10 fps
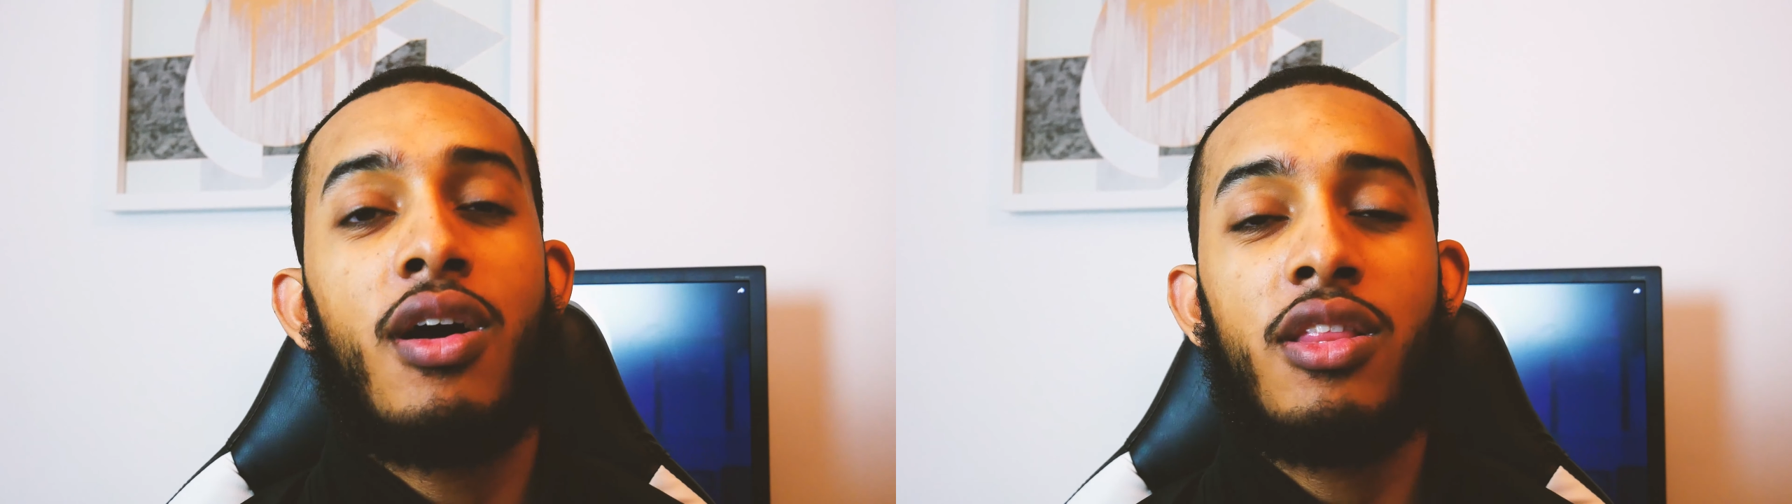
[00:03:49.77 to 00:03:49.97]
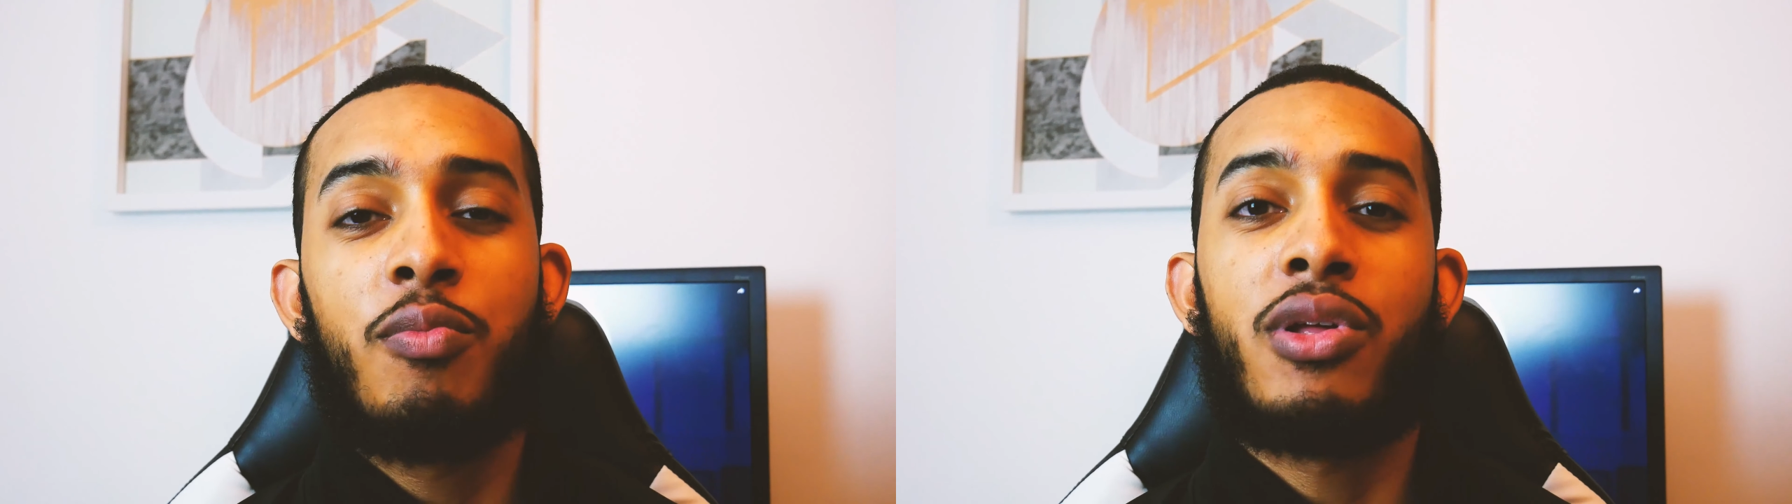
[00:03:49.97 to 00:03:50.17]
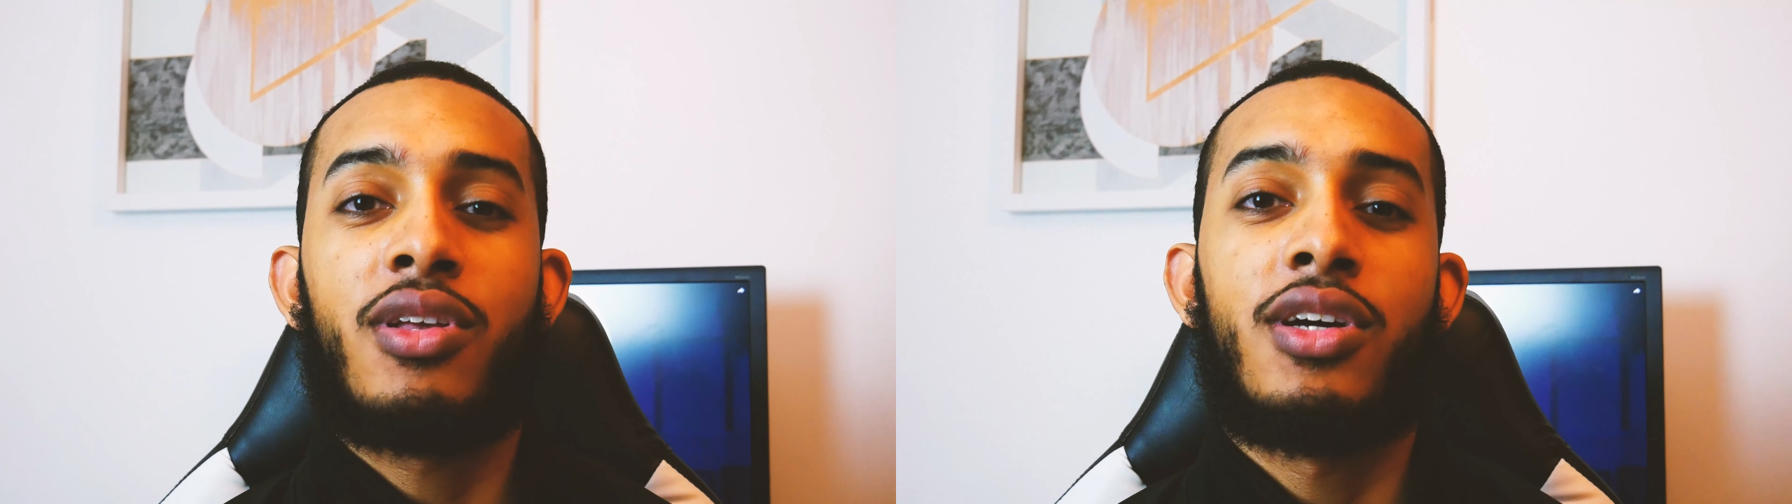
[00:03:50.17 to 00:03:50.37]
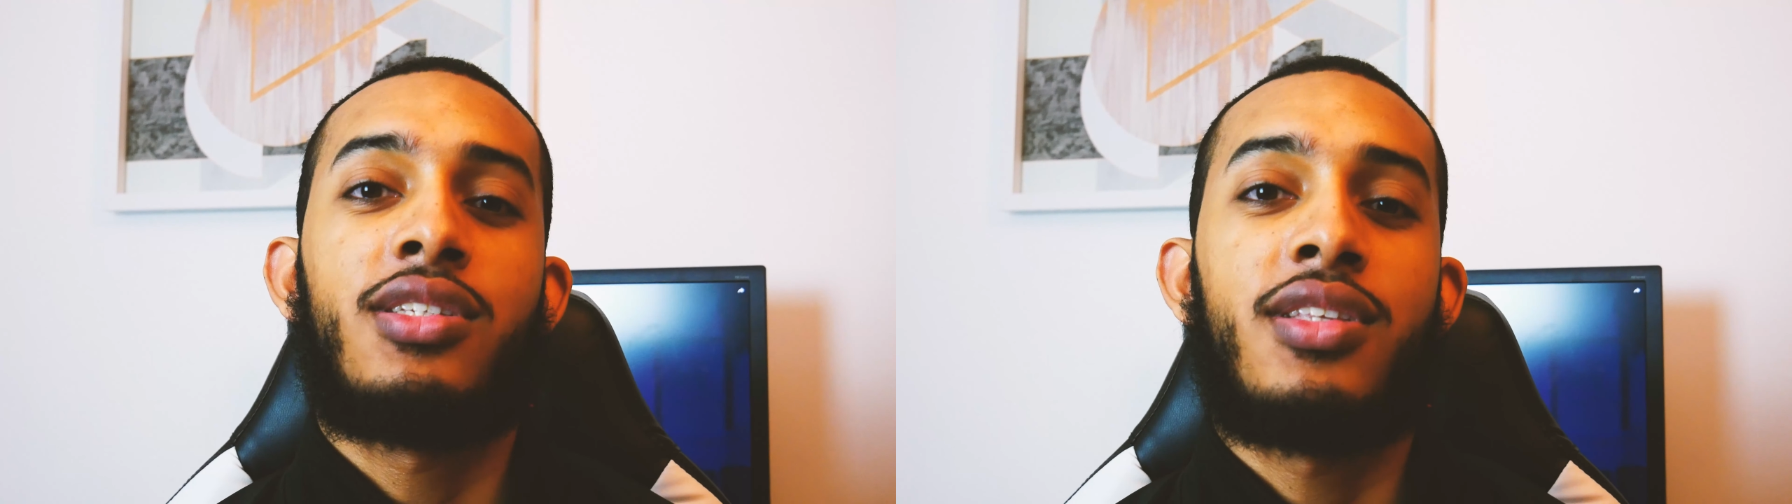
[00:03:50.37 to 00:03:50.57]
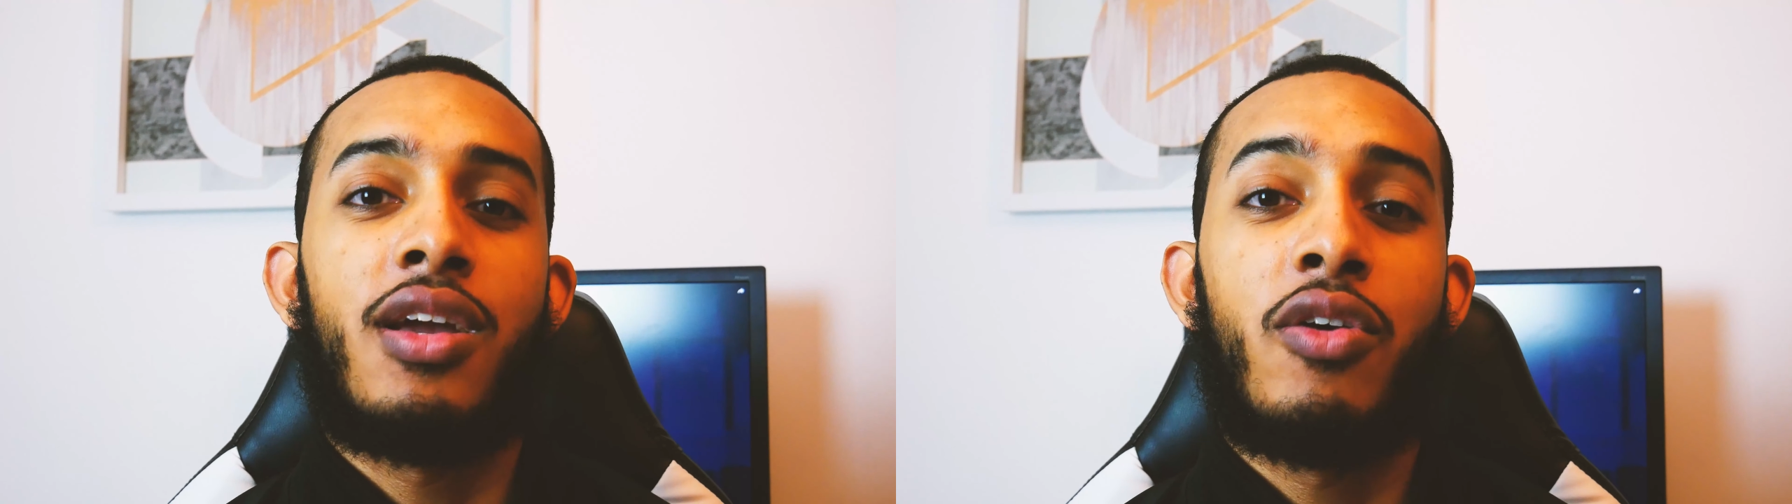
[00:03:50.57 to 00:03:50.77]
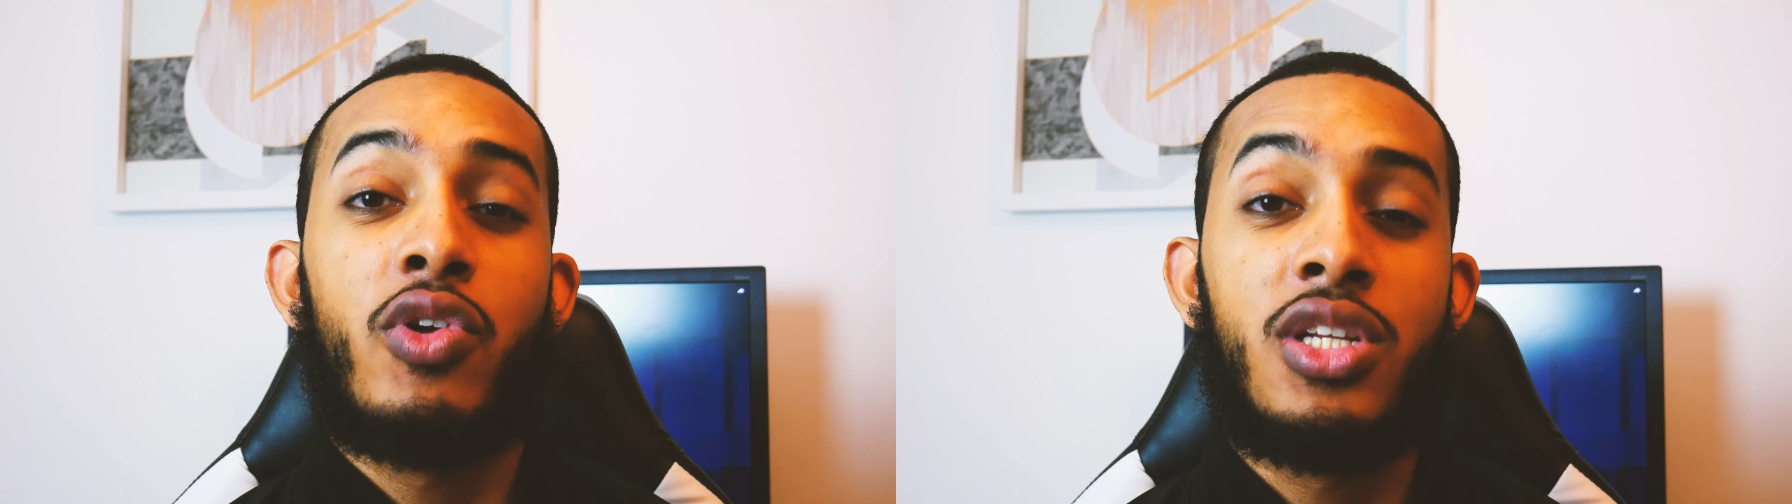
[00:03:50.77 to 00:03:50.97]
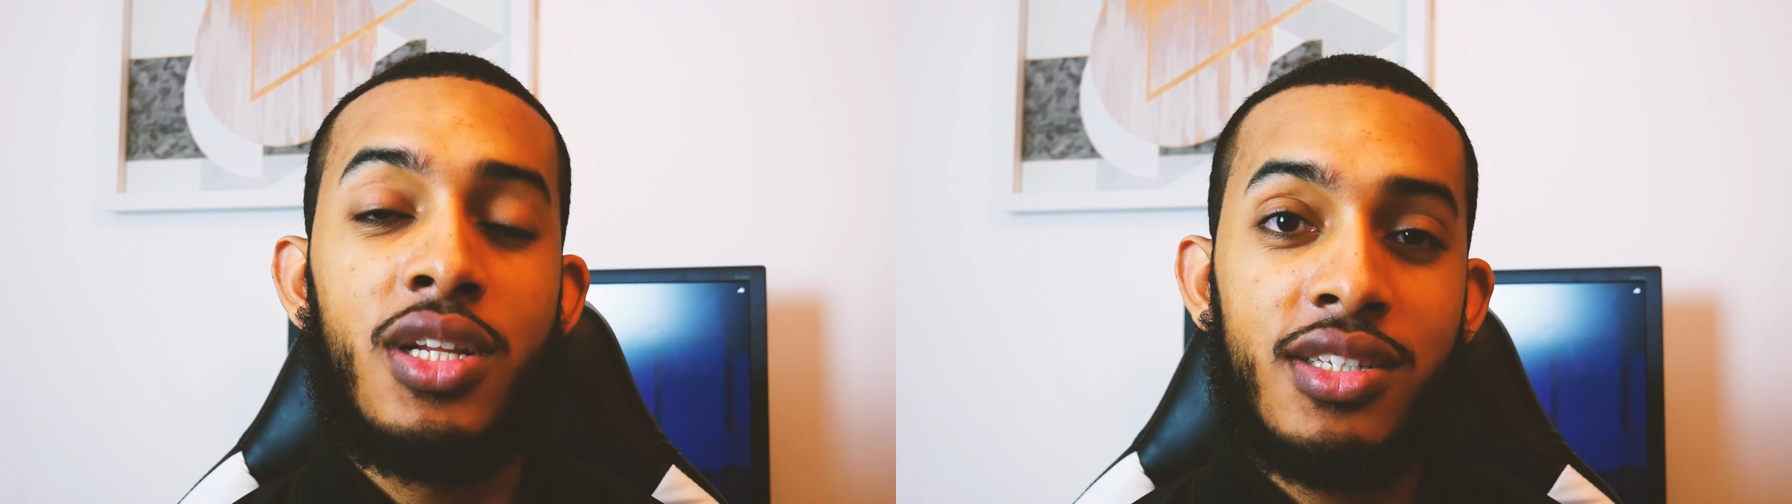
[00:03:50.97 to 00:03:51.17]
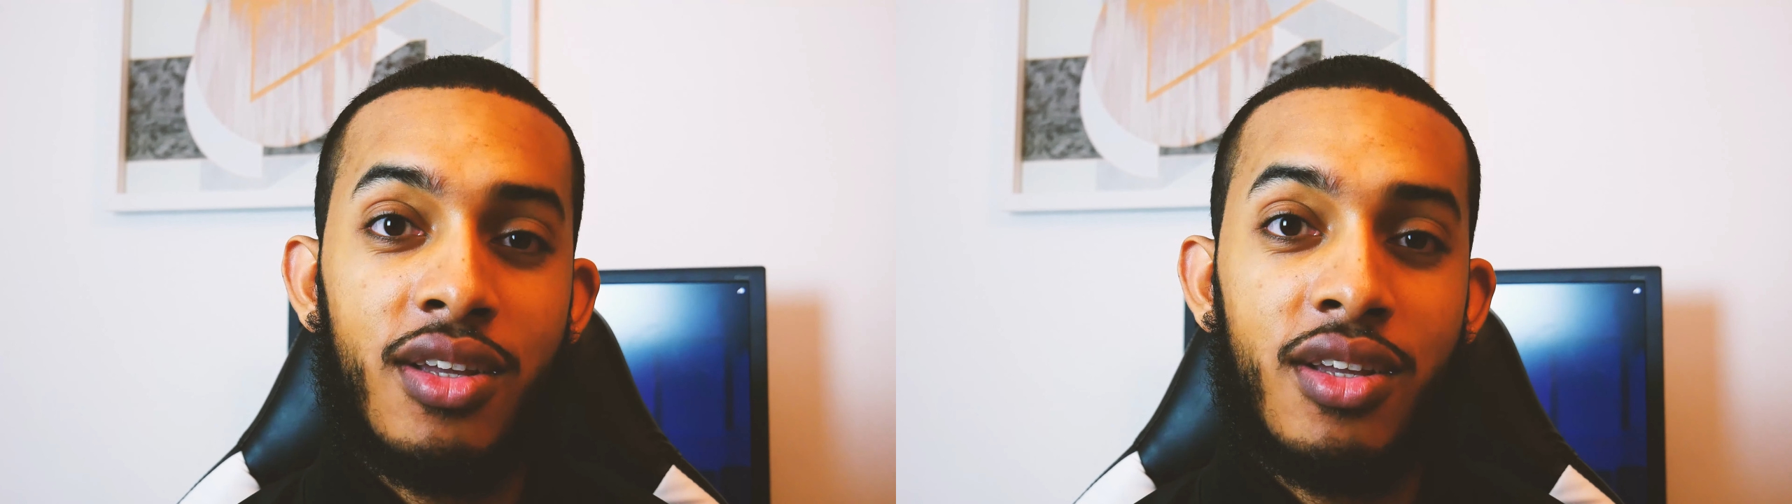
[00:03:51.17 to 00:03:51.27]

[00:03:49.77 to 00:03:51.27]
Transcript: other podcast that I originally